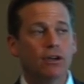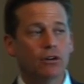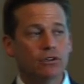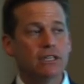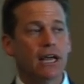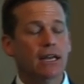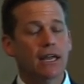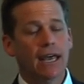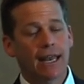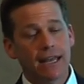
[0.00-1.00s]
to understand,
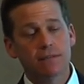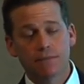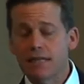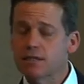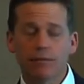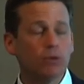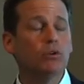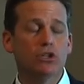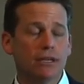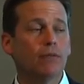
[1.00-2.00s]
and that's
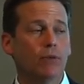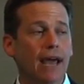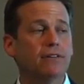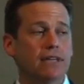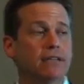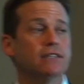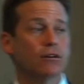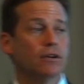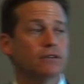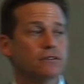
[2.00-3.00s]
something we have to take
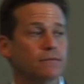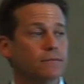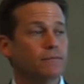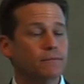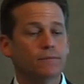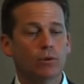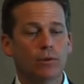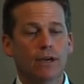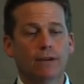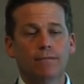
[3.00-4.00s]
serious,
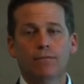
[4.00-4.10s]
okay?